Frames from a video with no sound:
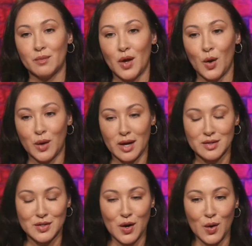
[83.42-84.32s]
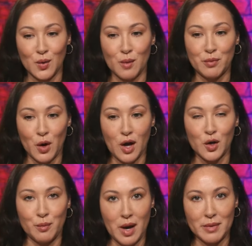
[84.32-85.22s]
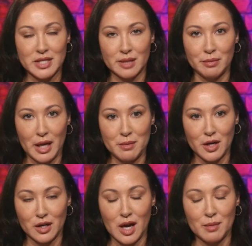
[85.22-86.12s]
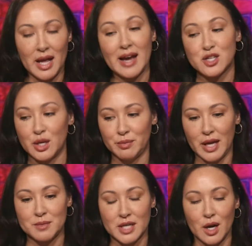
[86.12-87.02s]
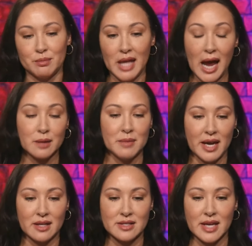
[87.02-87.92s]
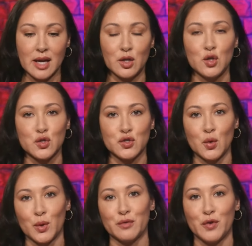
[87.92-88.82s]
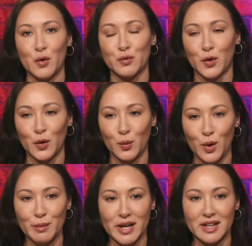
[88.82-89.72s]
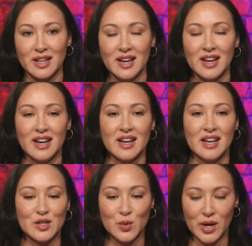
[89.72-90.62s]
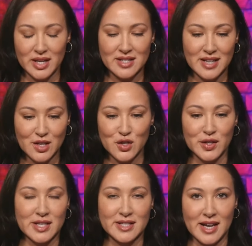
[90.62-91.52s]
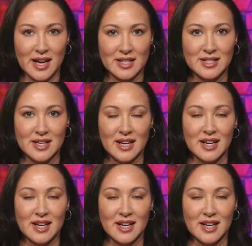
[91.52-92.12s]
Okay, so Barack Obama did blame it on Kamala. Actually, he blames it on black men, saying, you just don't want to vote for a woman, is what he essentially says.